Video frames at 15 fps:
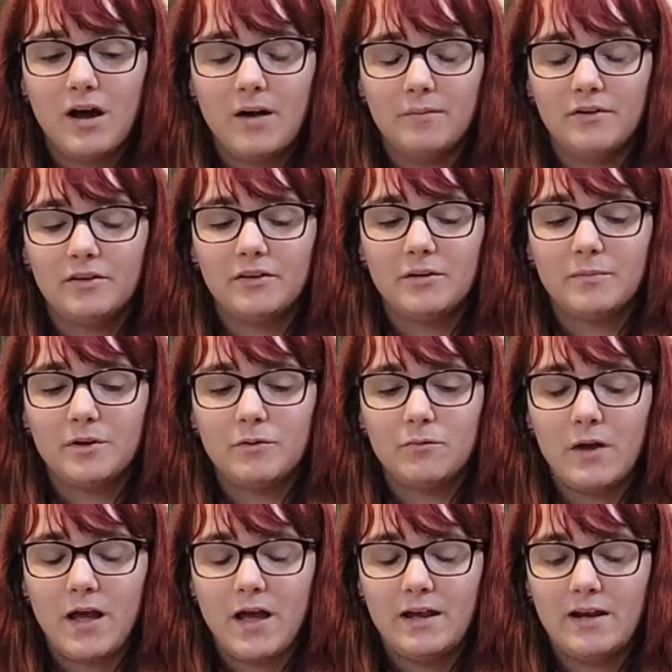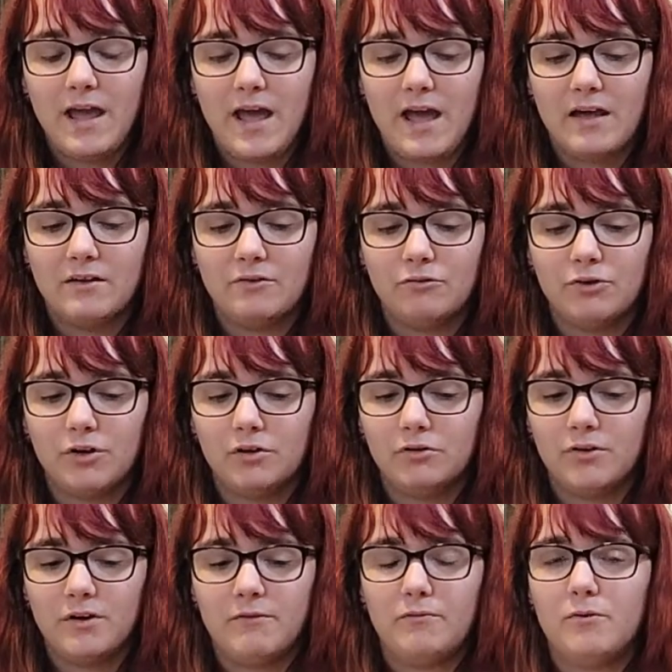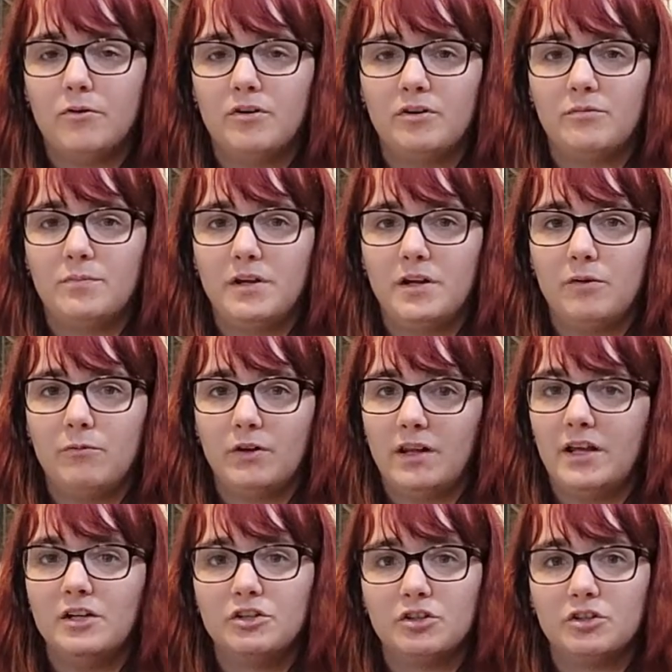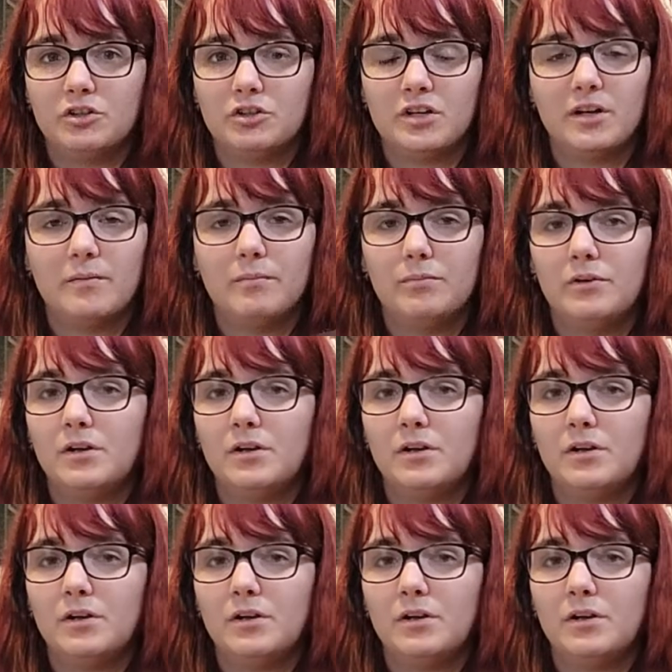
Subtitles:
This can be read as very straightforward as being relationship,